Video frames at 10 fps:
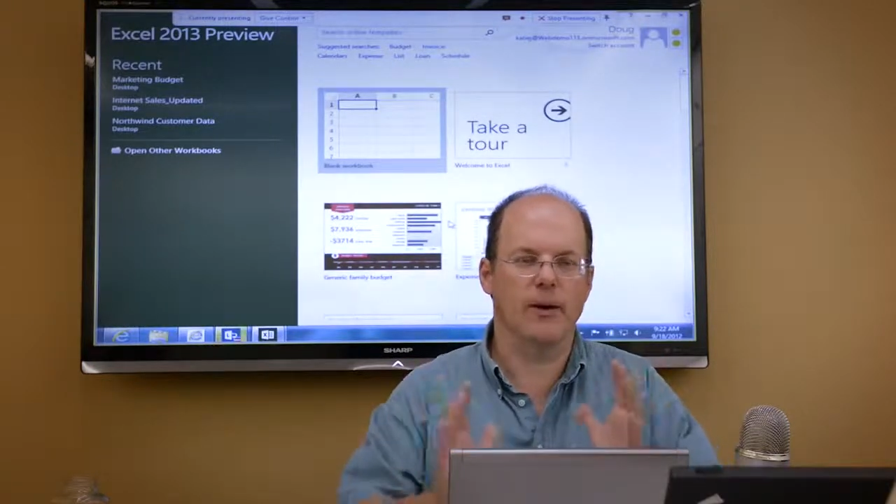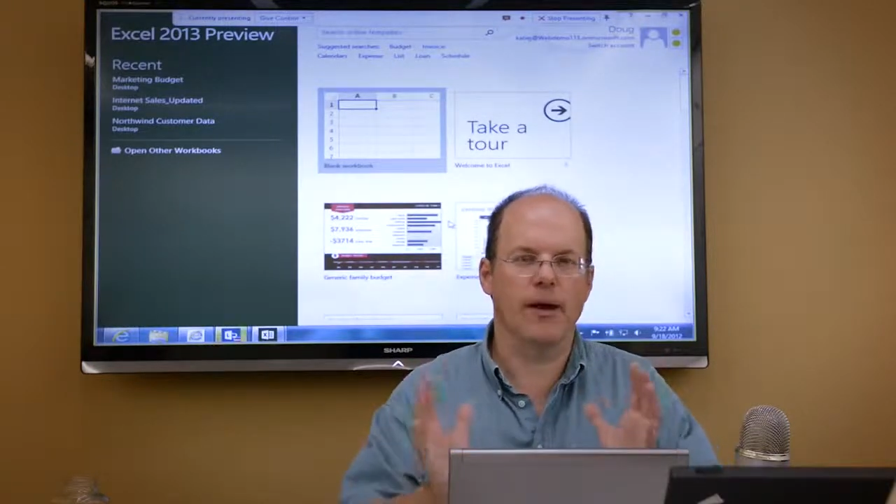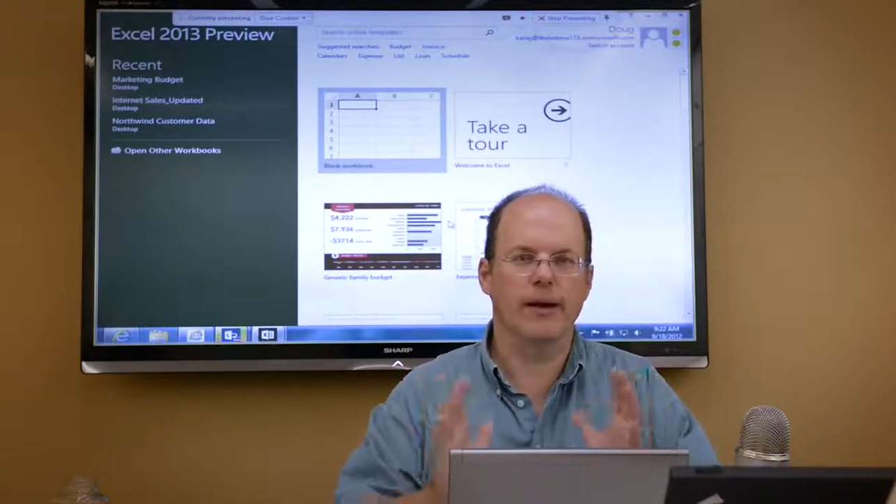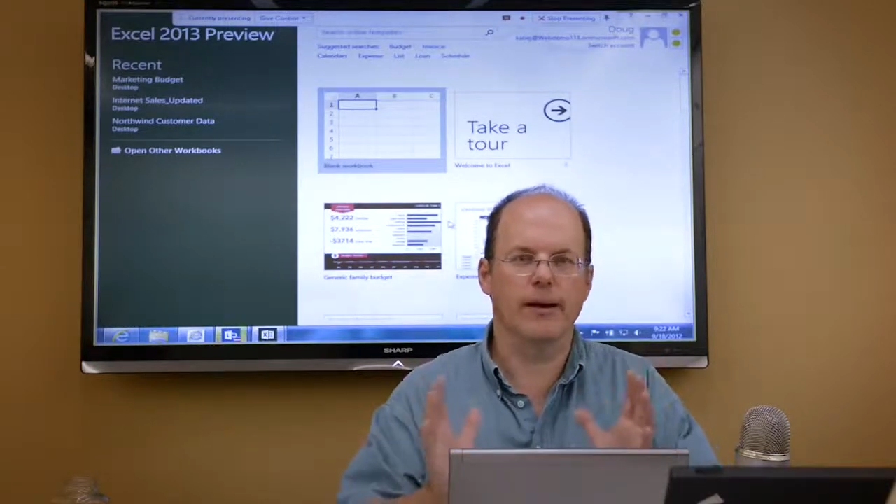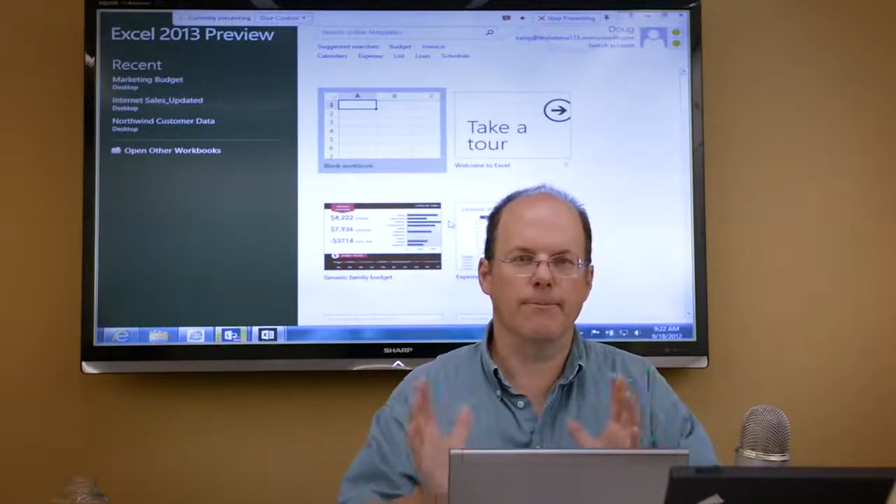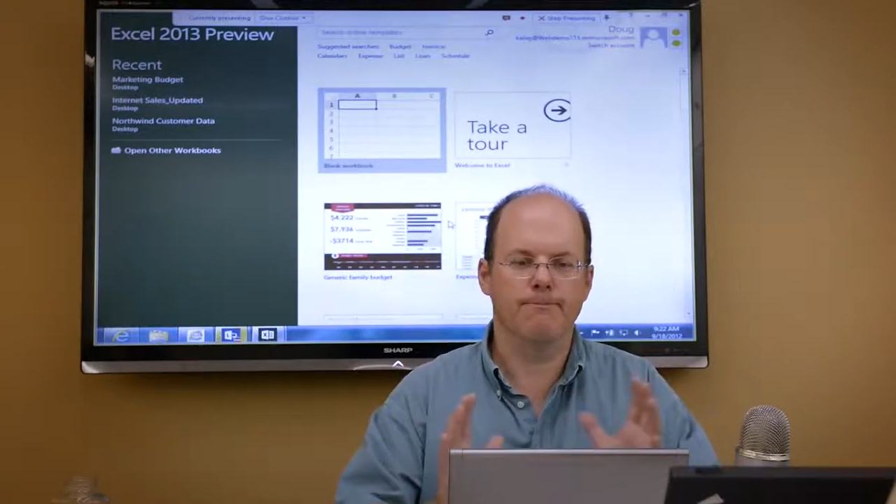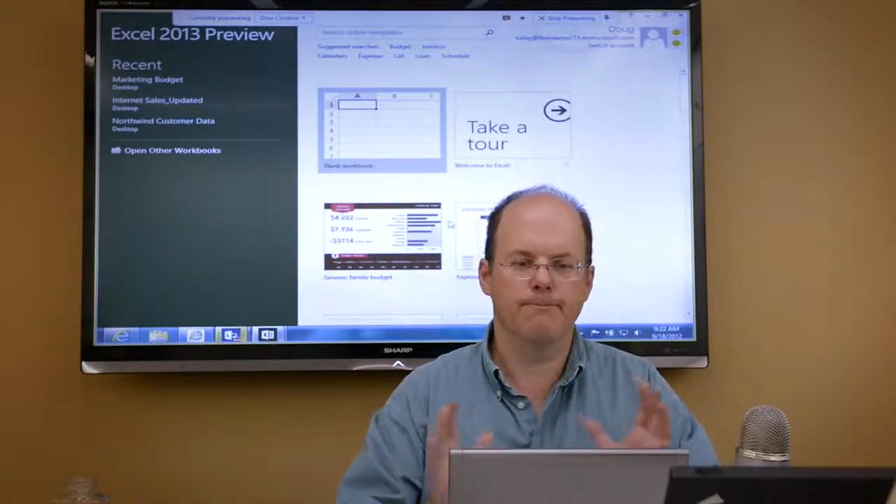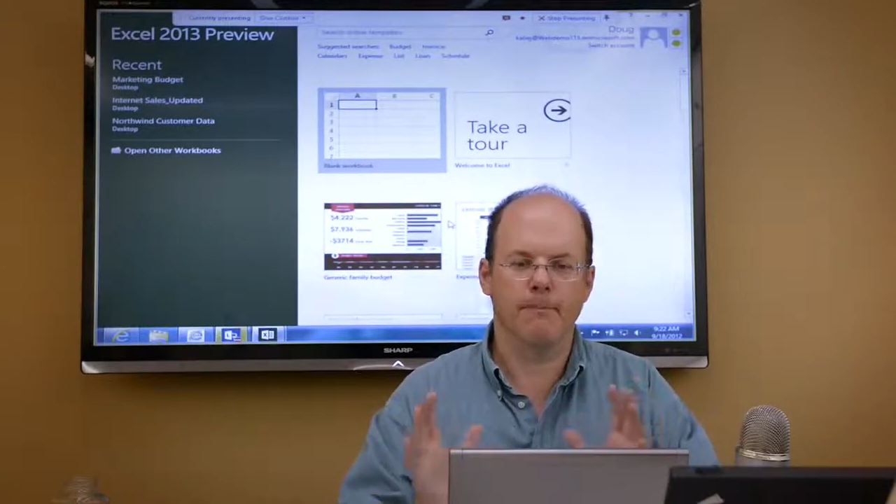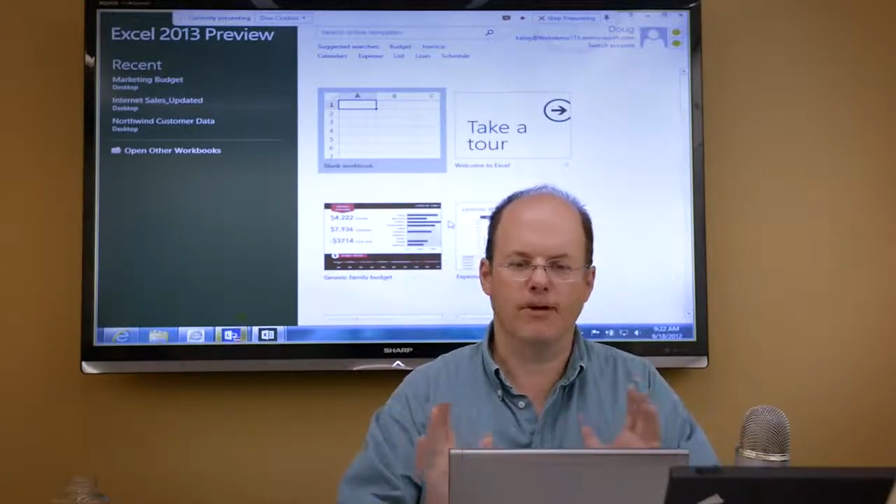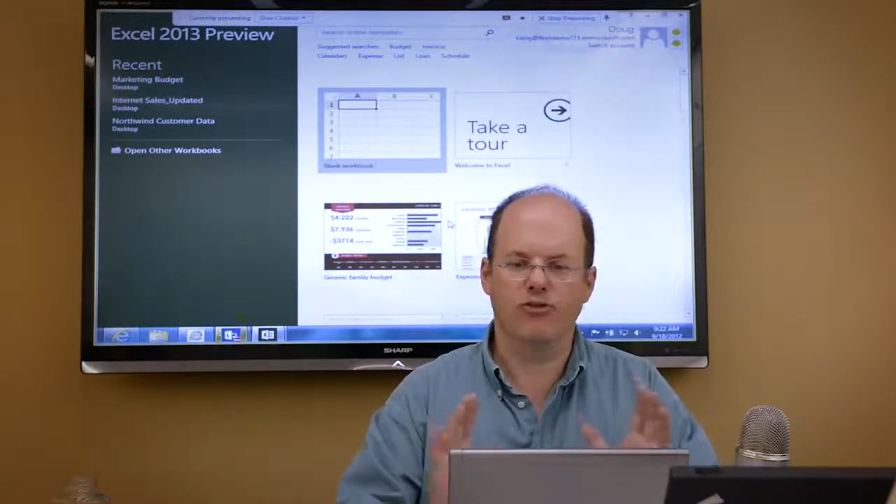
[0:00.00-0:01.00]

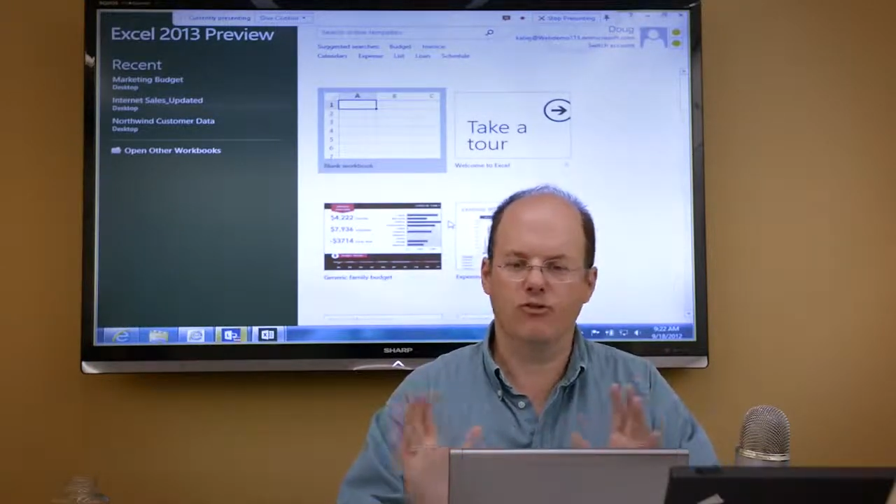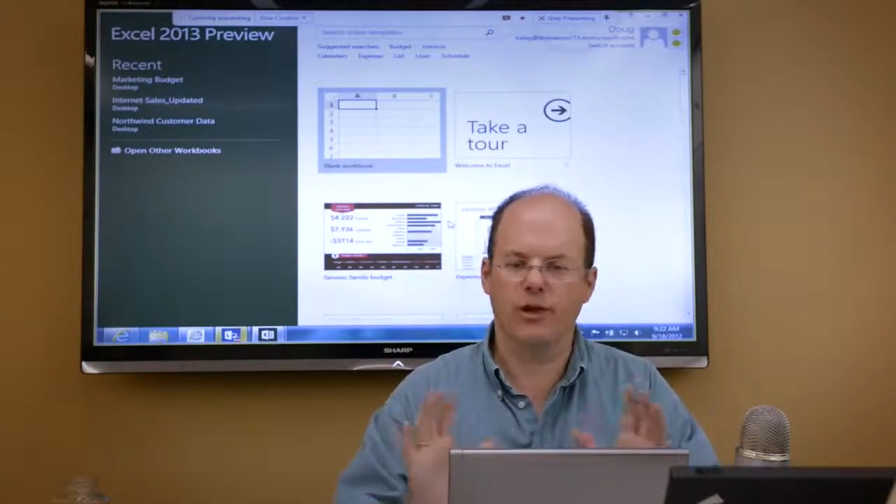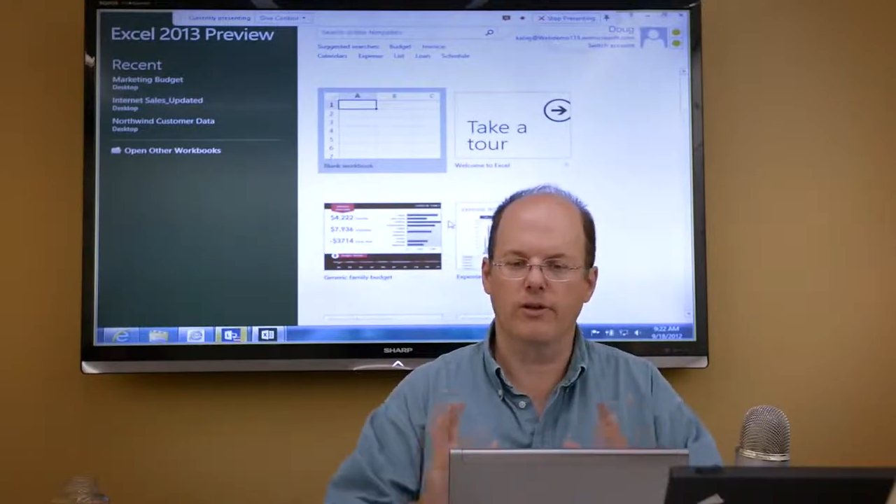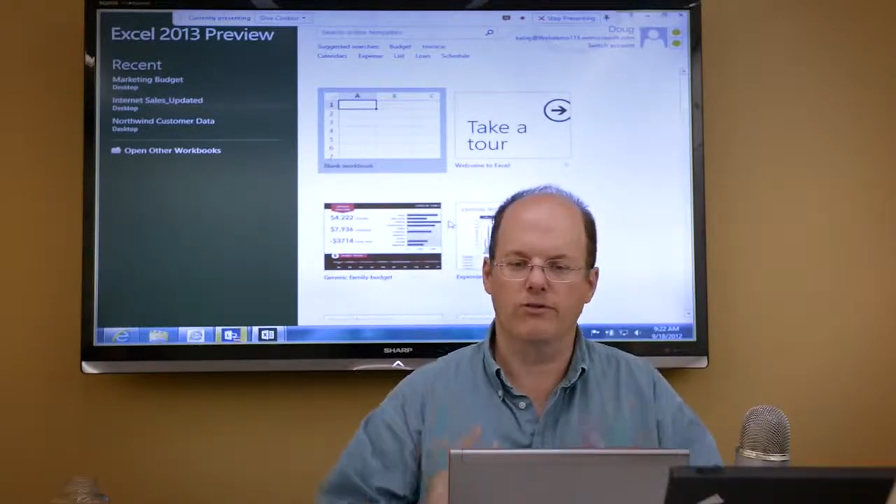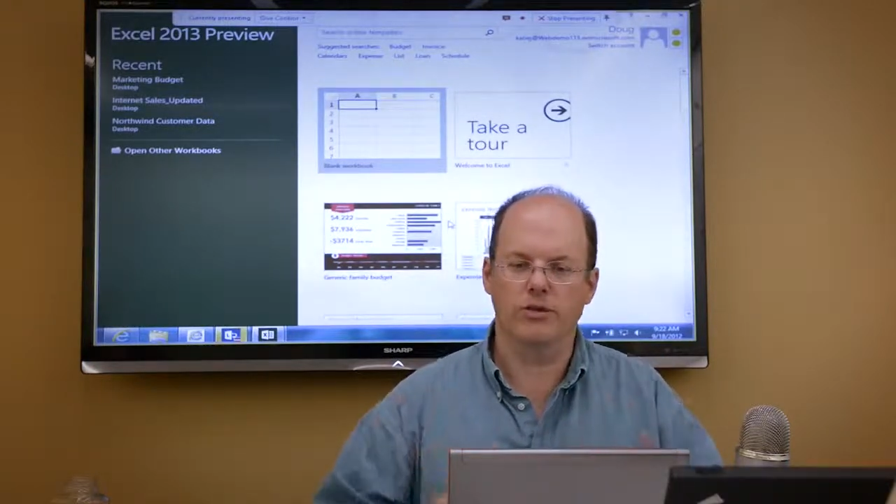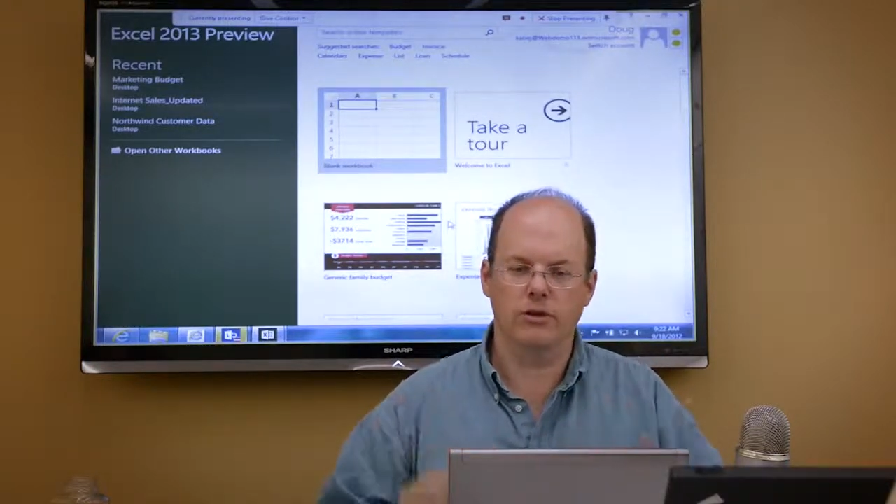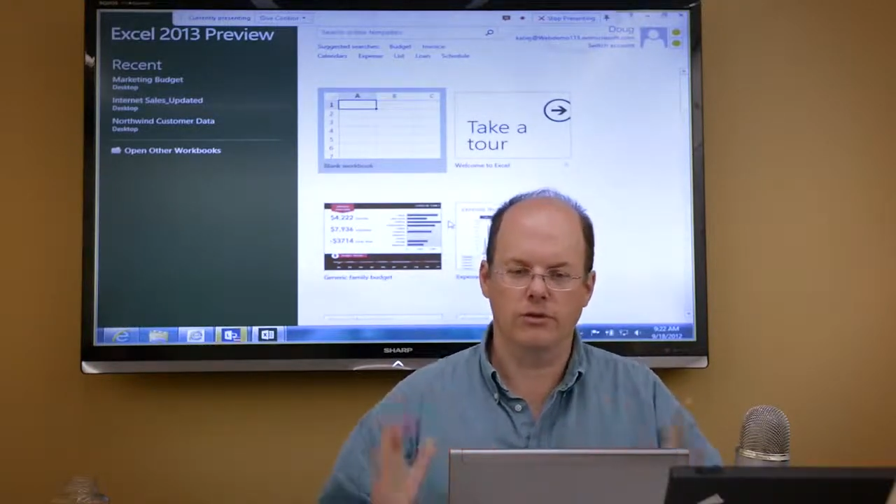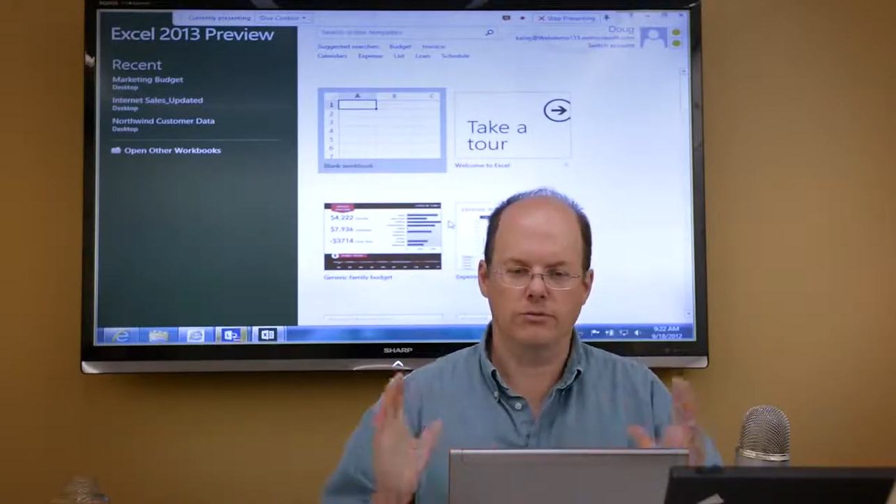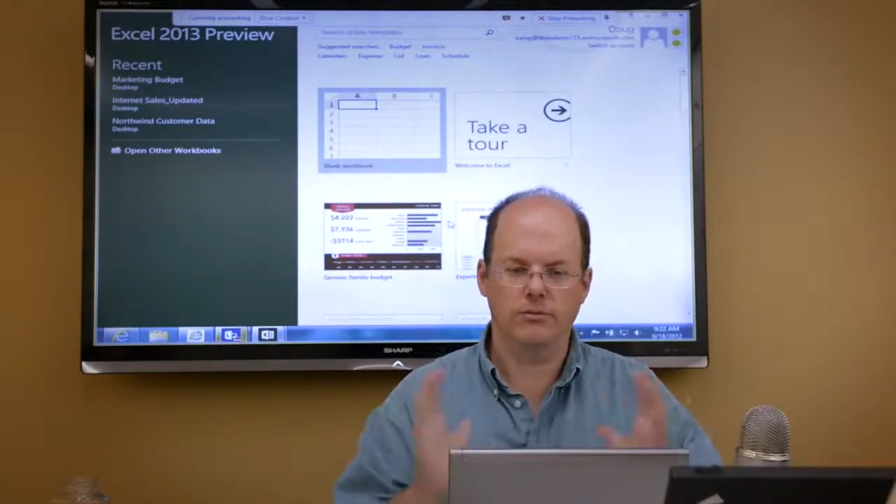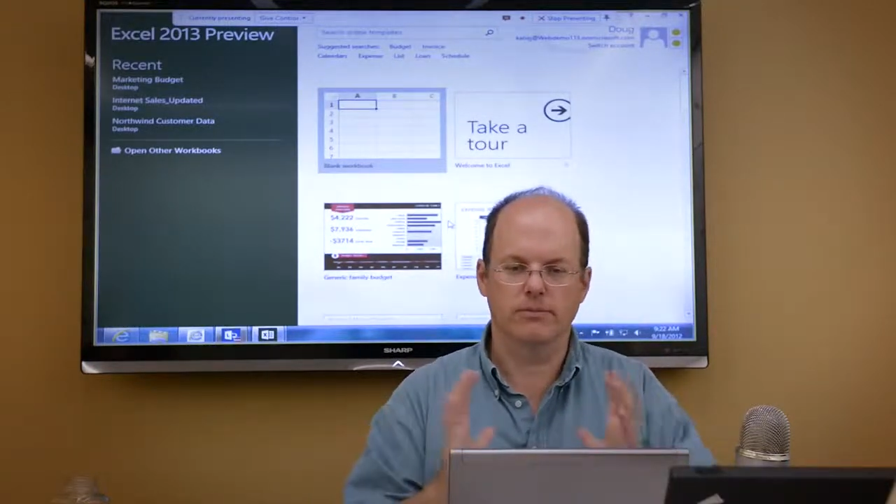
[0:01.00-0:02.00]
my screen is a
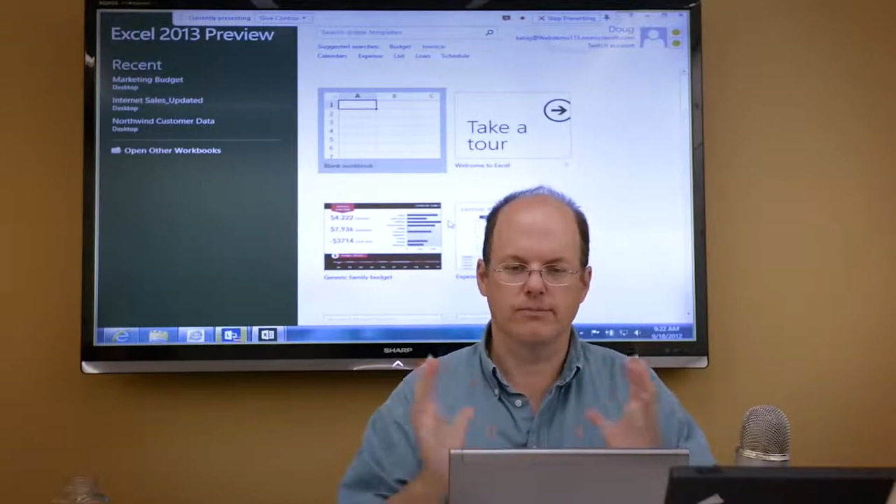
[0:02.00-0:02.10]
little